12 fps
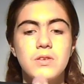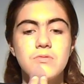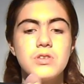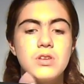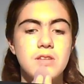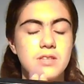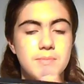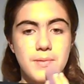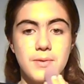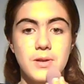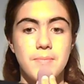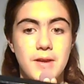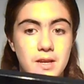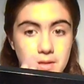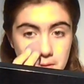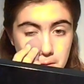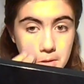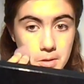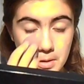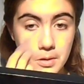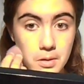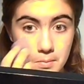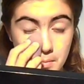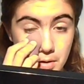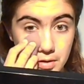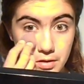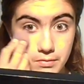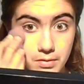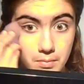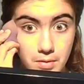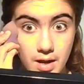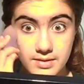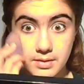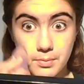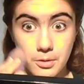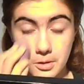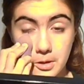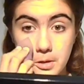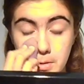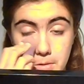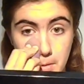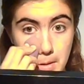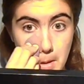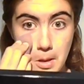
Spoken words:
Who knows, maybe it'll make both of them nicer products.